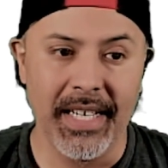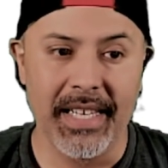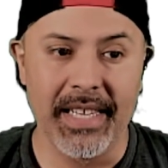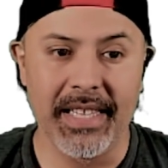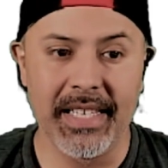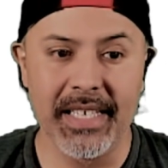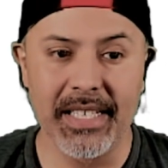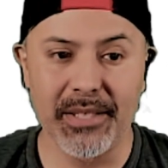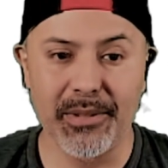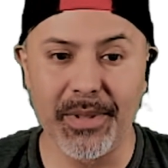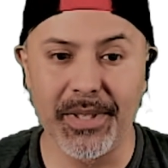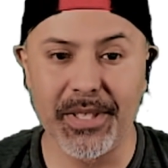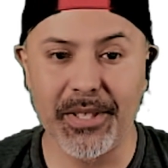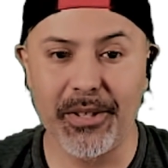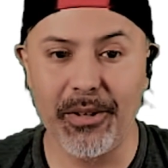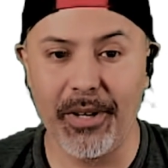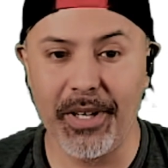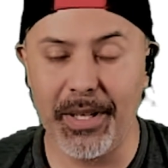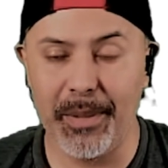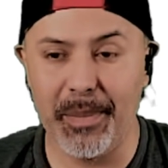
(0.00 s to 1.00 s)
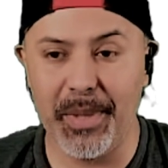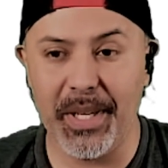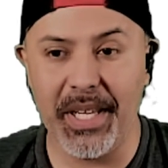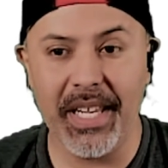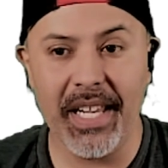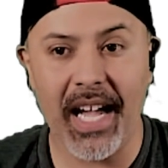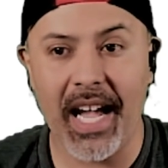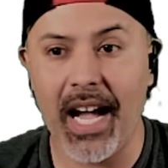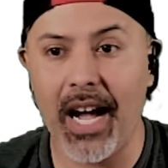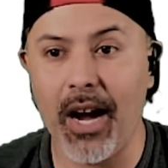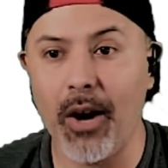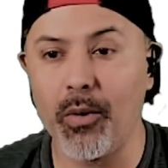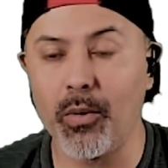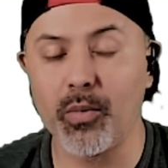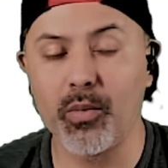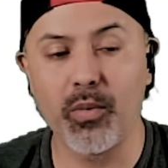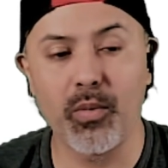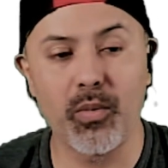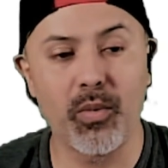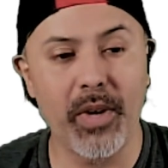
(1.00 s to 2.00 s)
this one's going to be
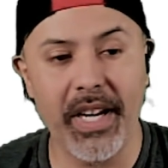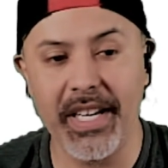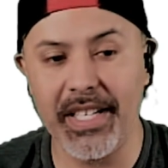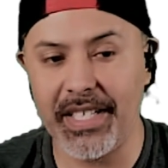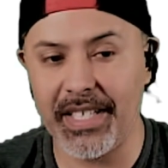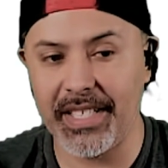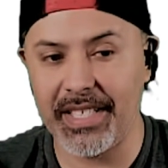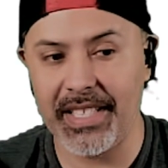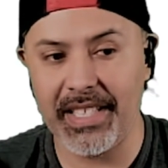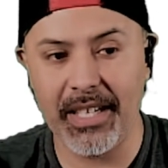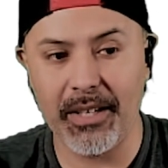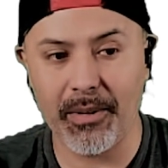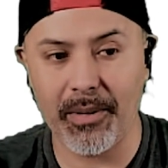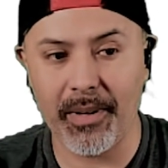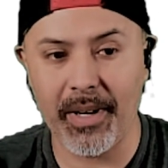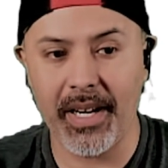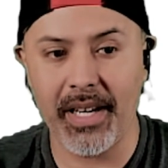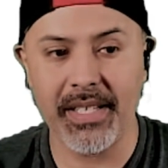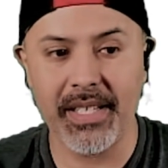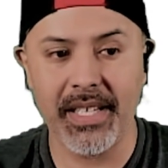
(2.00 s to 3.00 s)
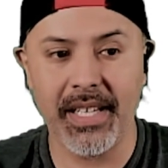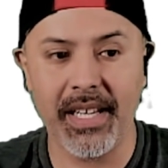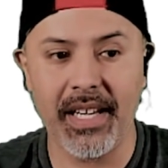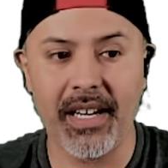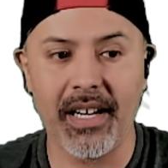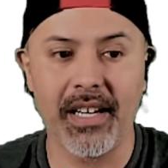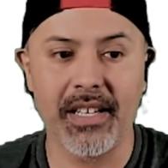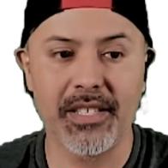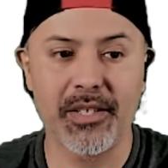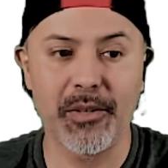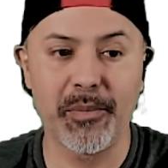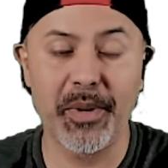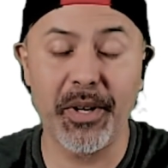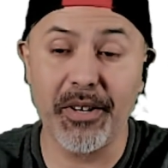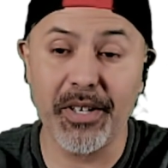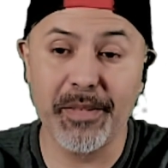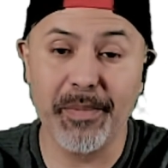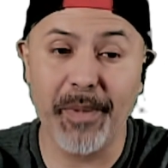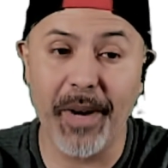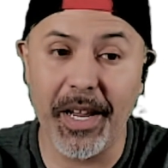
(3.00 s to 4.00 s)
outrageously crazy.
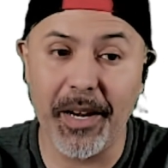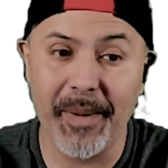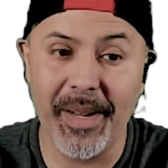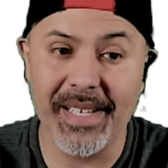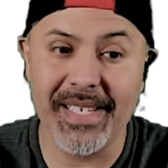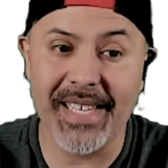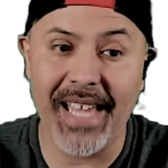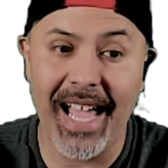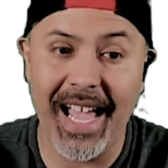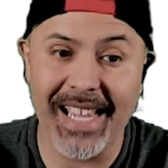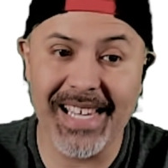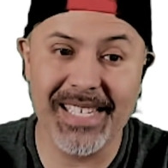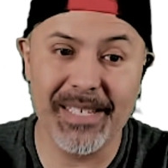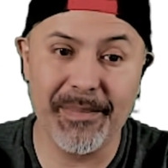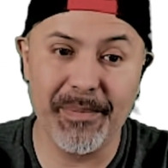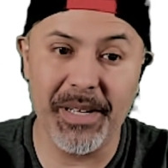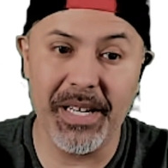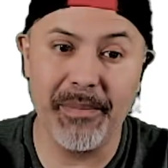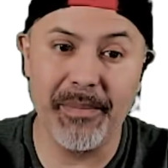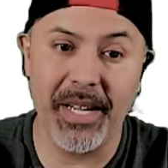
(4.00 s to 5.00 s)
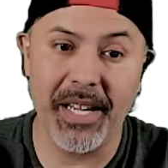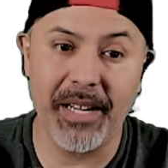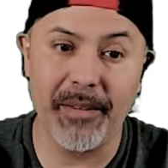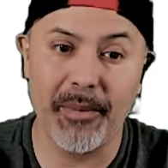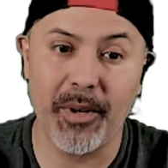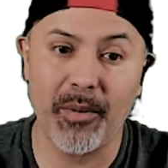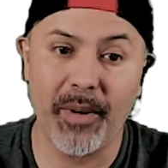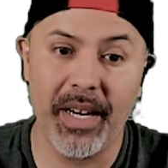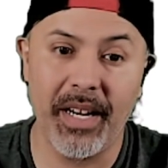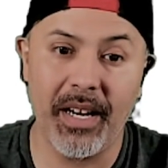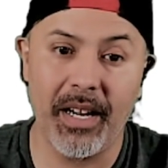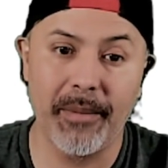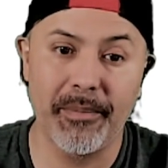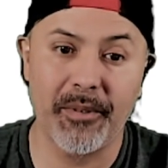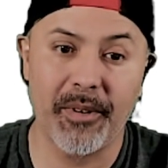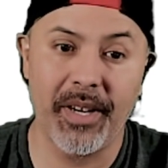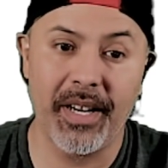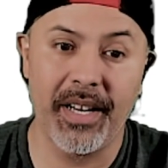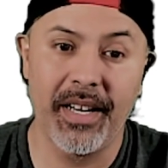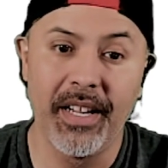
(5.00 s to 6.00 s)
Superior Spider-Man's high speed make him a great
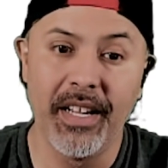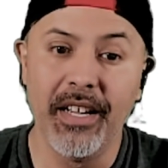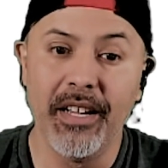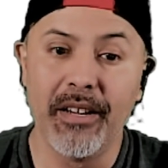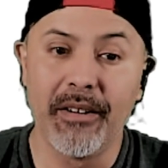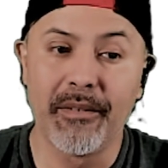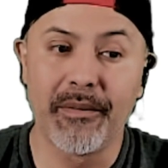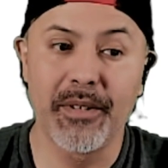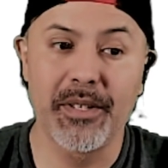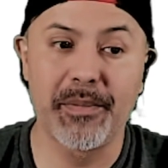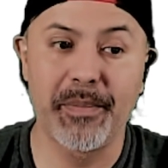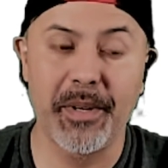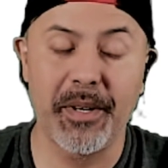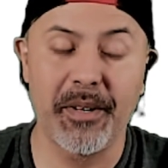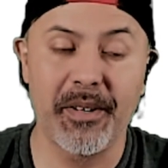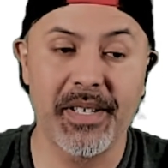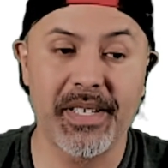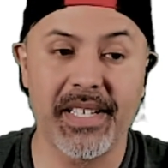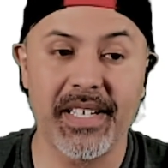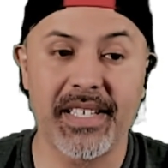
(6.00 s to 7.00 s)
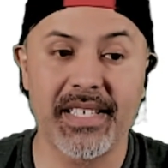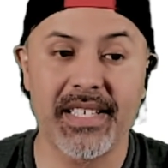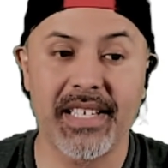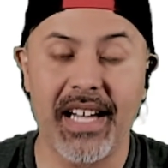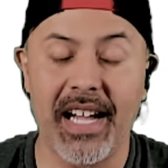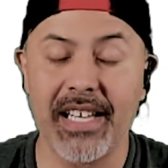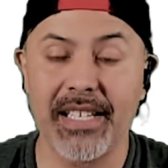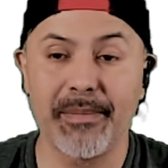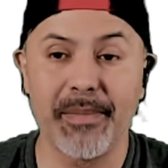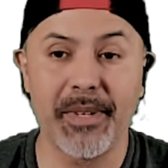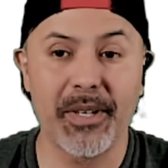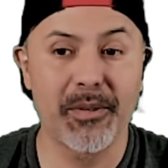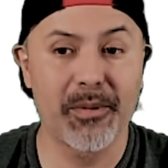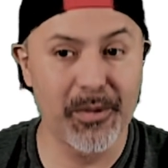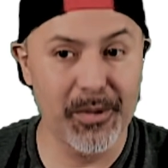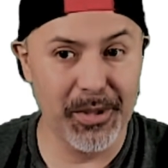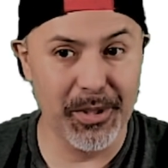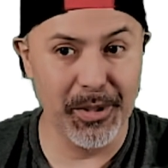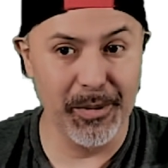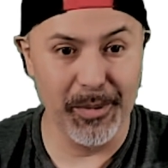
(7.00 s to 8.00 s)
upgrade for the Superior 6 Cosmic
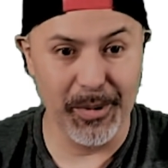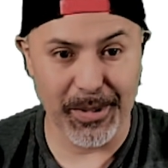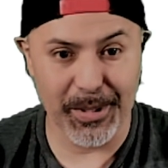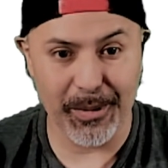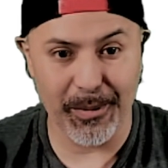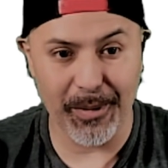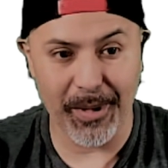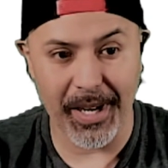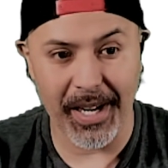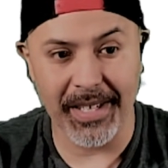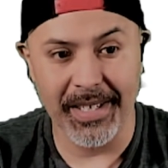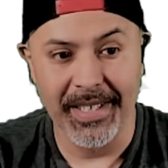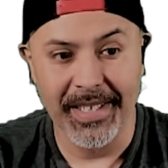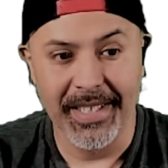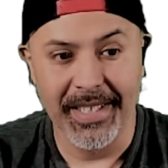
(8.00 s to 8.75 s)
Crucible squad.